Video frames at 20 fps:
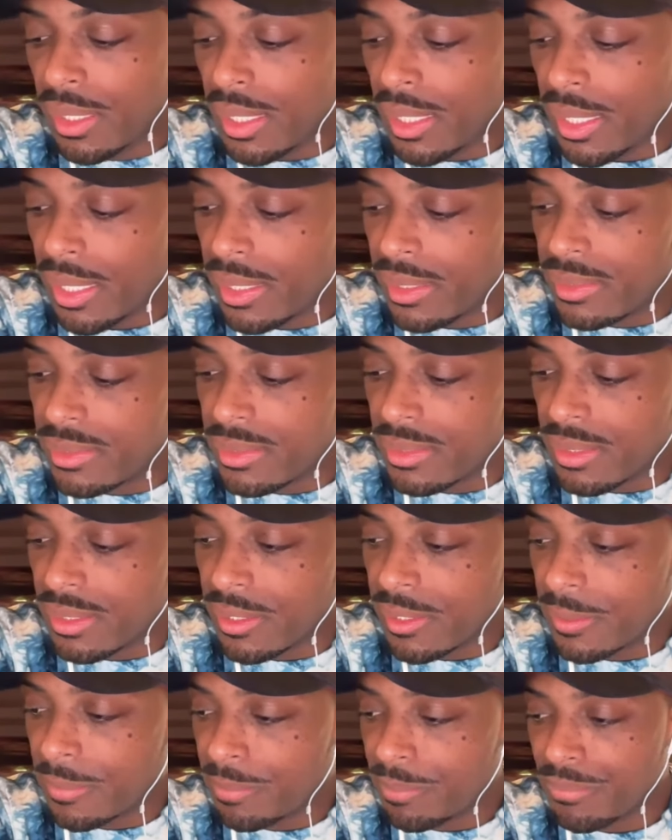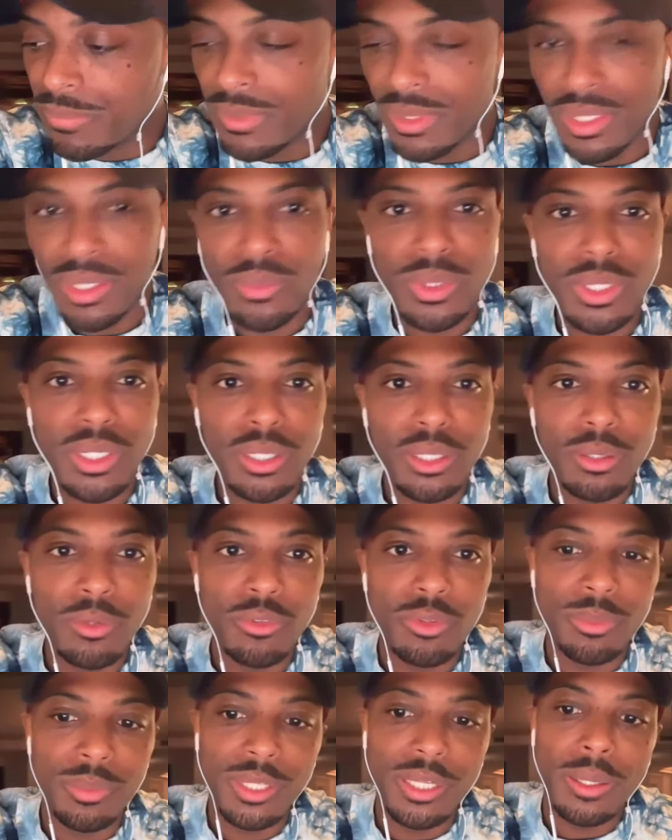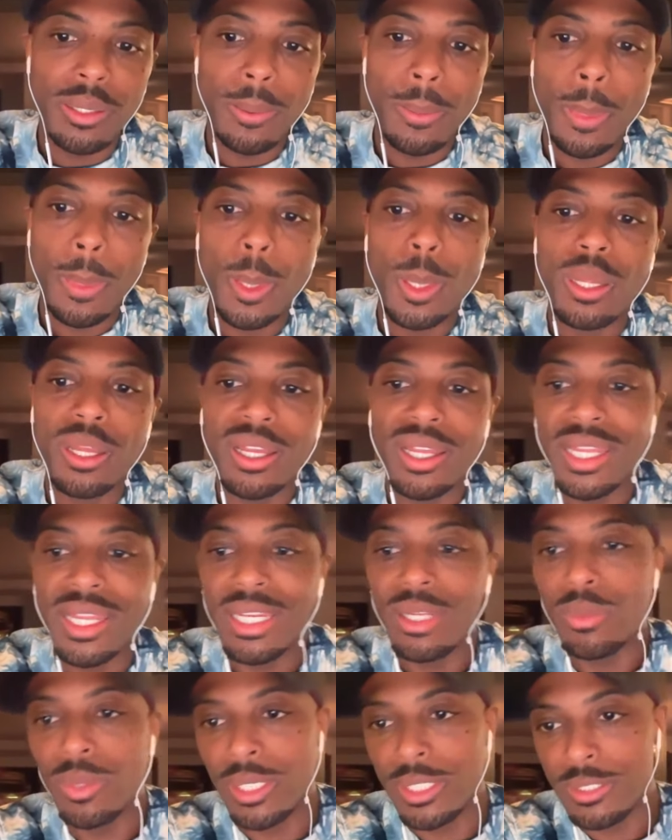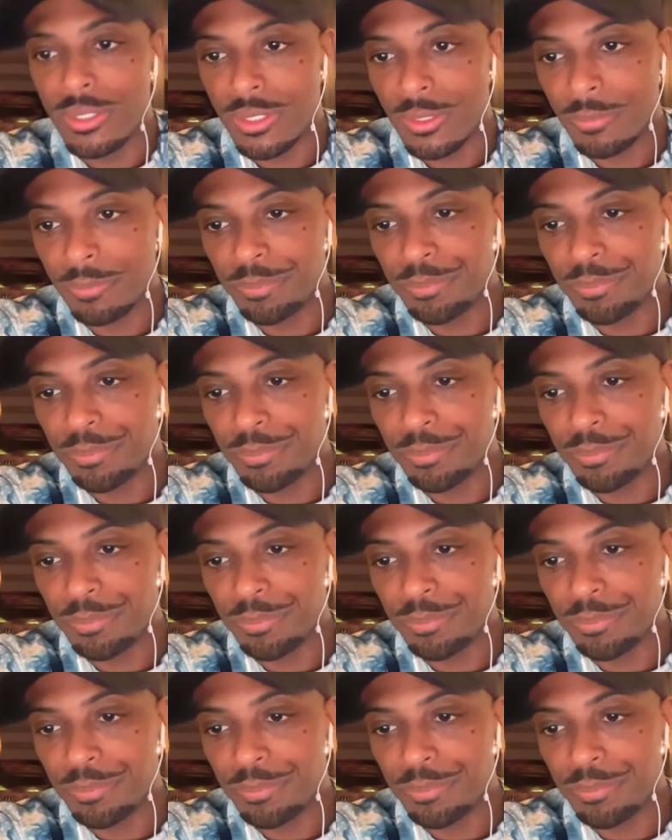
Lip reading: And yeah, we can go from there. Anyways,